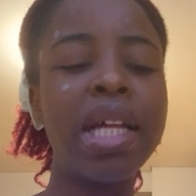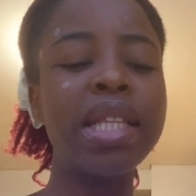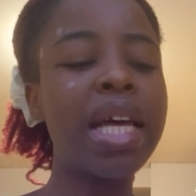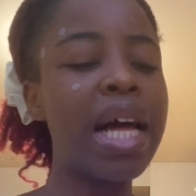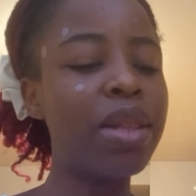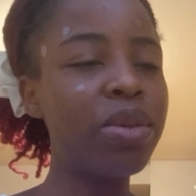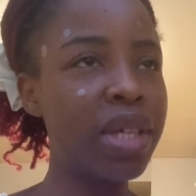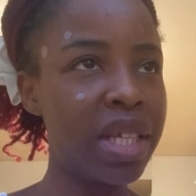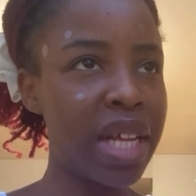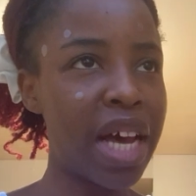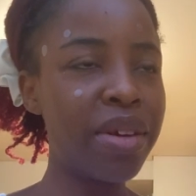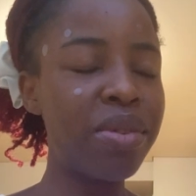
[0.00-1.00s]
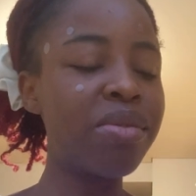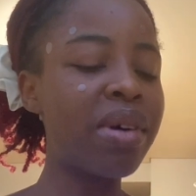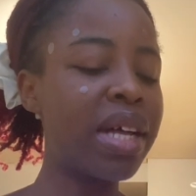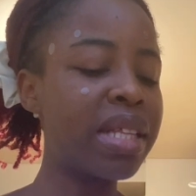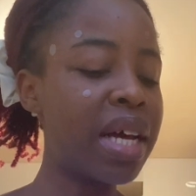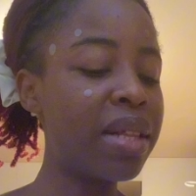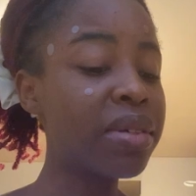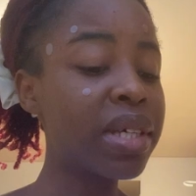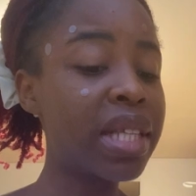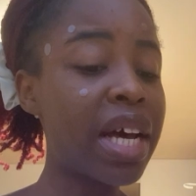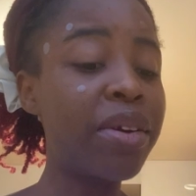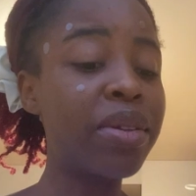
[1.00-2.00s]
they are looking at you and they are
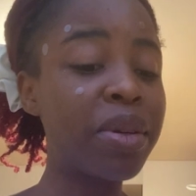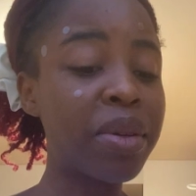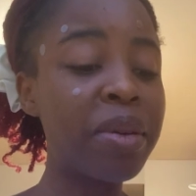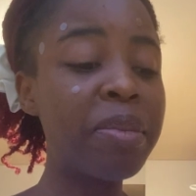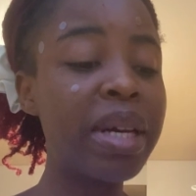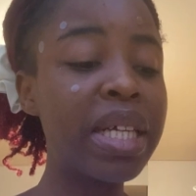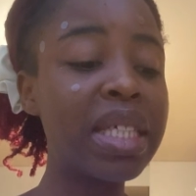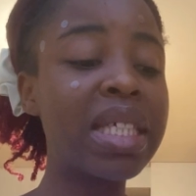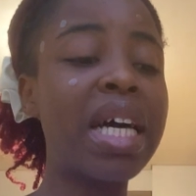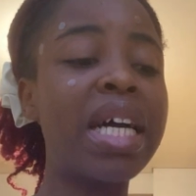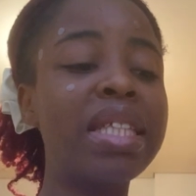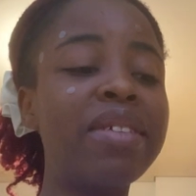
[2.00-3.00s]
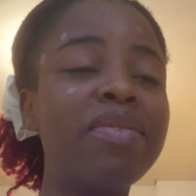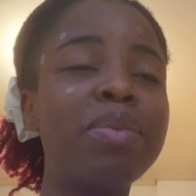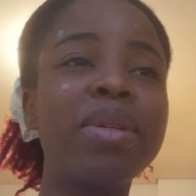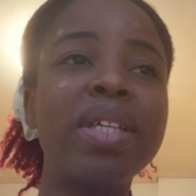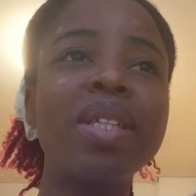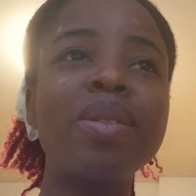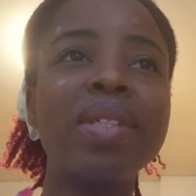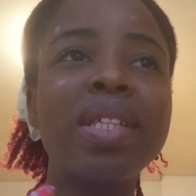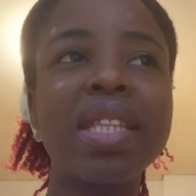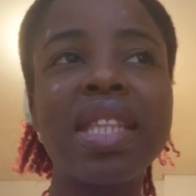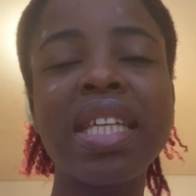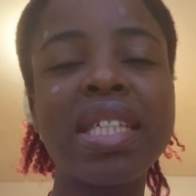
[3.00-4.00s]
looking at your documents. And if you begin to
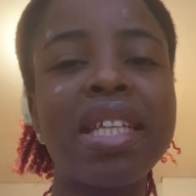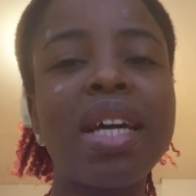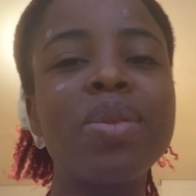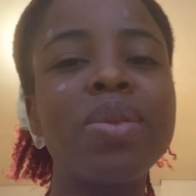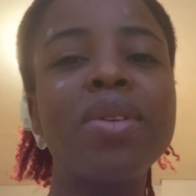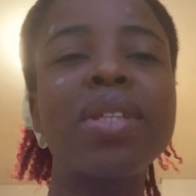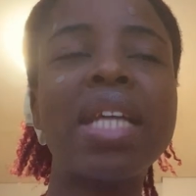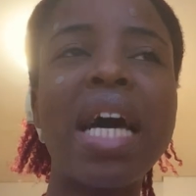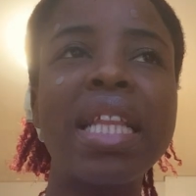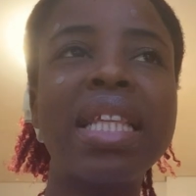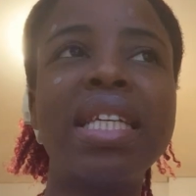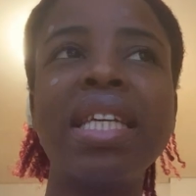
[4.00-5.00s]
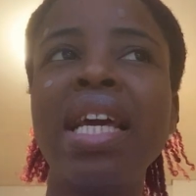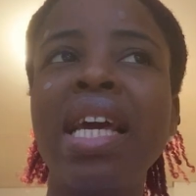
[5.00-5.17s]
say things that do not tally,